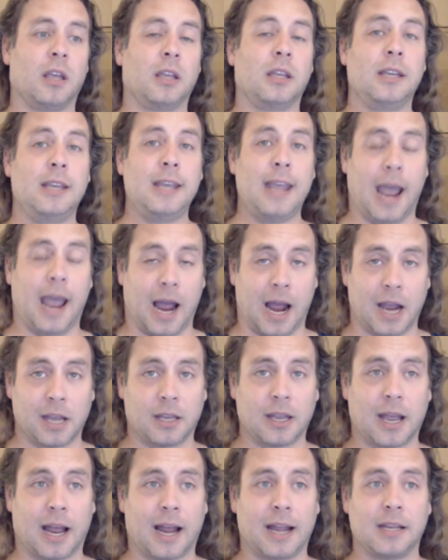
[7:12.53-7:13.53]
Yeah, I,
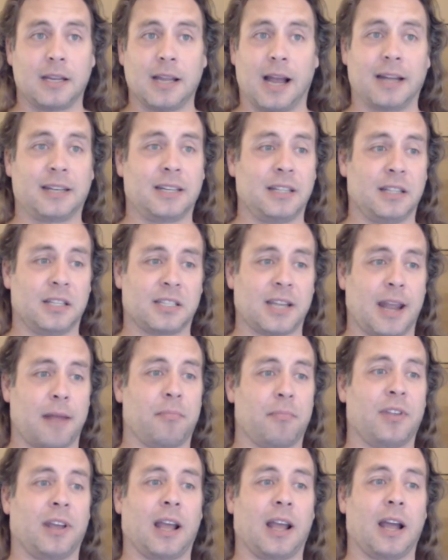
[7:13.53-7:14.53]
I, I did the
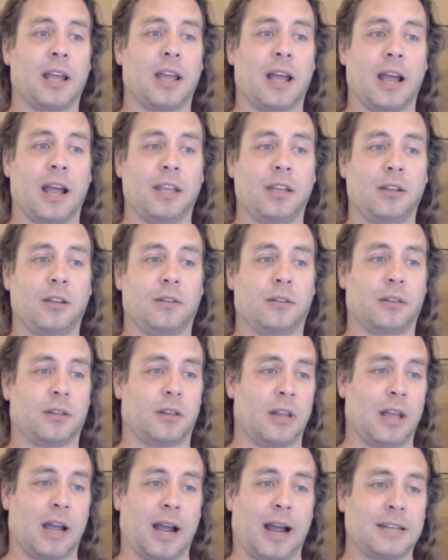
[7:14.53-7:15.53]
same thing. I, I
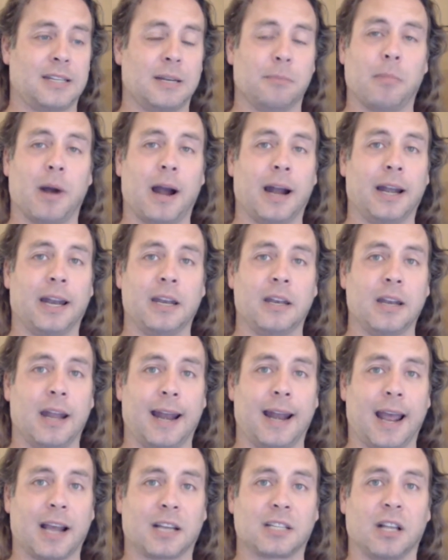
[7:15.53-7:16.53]
I did mine in,
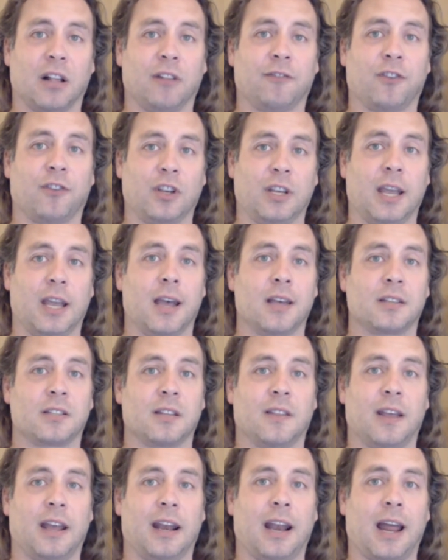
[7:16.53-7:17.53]
in Excel for years,
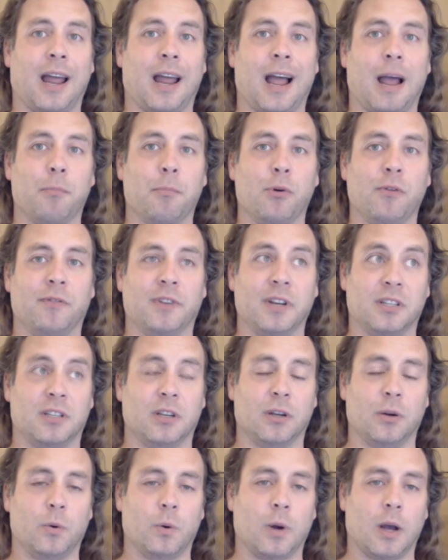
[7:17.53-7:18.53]
and, and I, I moved
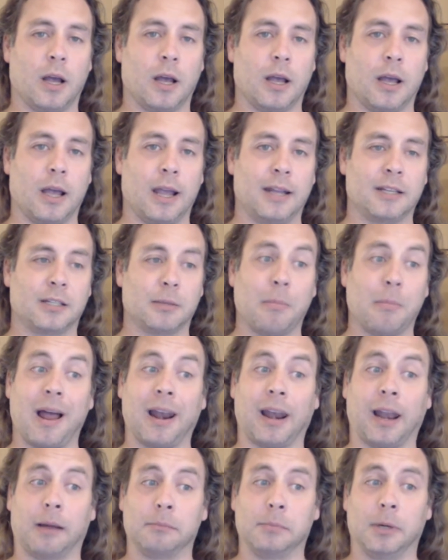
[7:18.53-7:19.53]
into uh, into
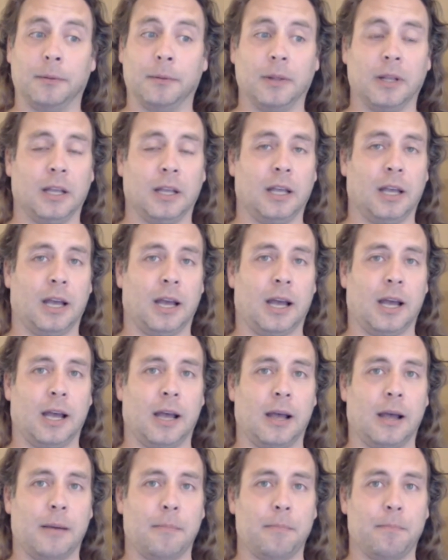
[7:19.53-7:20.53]
MATLAB.
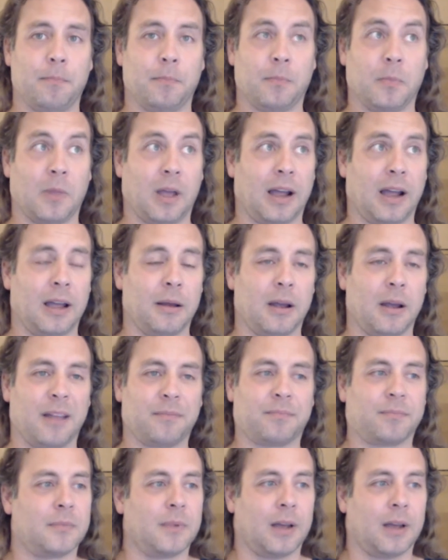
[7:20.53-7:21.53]
Um, I, I,